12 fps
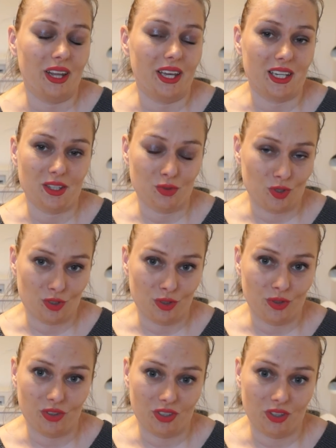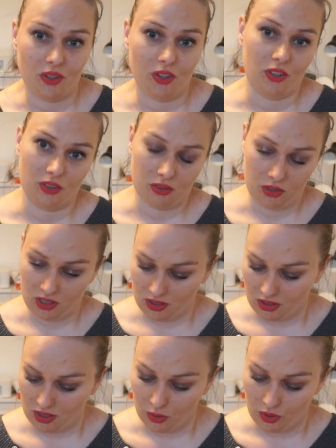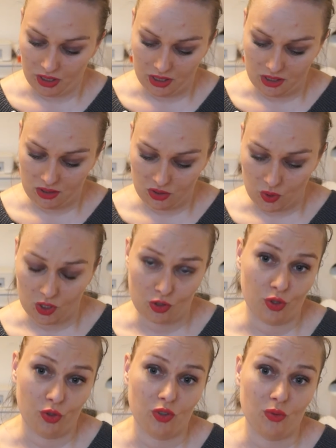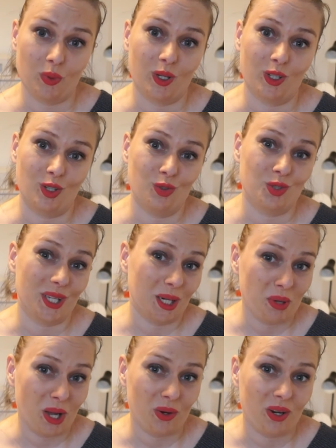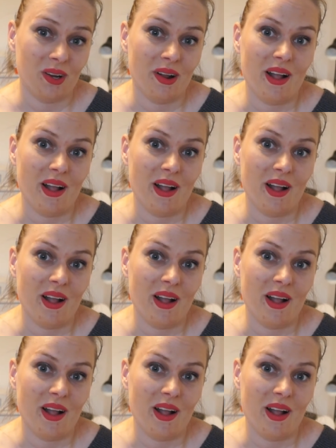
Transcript: like translucent or not necessarily translucent but a new setting powder